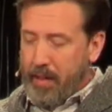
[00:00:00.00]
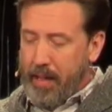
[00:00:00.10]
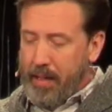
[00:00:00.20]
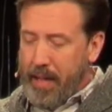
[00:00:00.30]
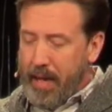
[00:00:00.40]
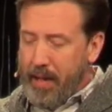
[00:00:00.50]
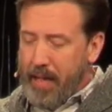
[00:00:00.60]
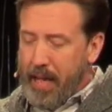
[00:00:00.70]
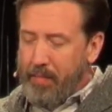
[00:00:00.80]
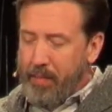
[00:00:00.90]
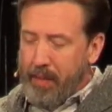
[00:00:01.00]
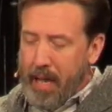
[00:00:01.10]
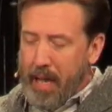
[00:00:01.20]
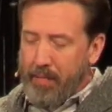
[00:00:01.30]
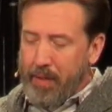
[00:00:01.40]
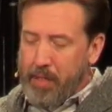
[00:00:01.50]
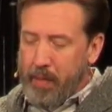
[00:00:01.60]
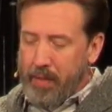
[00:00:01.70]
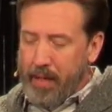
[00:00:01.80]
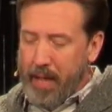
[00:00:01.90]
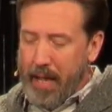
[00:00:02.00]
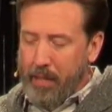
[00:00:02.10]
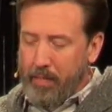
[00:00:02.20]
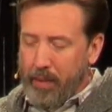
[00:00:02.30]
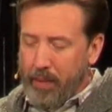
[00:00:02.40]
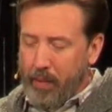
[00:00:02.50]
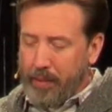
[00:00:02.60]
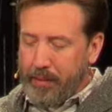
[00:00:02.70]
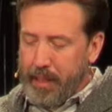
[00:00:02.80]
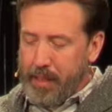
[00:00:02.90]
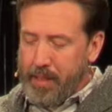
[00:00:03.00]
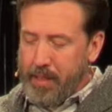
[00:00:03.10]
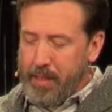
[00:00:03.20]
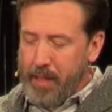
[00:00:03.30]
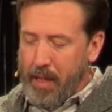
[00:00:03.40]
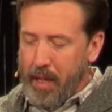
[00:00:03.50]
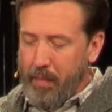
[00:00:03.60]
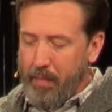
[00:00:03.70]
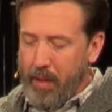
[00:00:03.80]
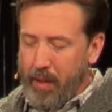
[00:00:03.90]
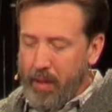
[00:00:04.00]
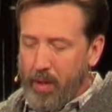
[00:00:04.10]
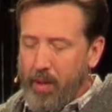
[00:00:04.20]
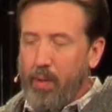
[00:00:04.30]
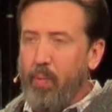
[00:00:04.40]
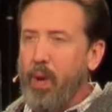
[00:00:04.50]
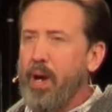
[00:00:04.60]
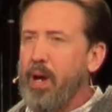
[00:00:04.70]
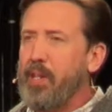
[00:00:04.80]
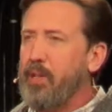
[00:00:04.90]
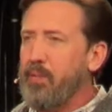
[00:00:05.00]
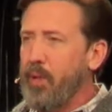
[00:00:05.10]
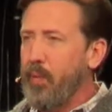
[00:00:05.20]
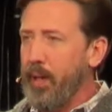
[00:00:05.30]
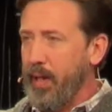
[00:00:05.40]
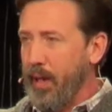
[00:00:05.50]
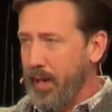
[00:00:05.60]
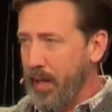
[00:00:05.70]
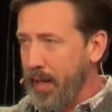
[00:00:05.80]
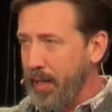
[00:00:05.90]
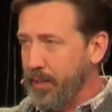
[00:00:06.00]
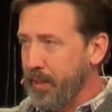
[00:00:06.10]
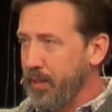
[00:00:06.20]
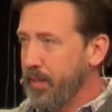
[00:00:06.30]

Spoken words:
And there he came to a cave and he spent the night. But the Lord said to him, what are you doing here, Elijah?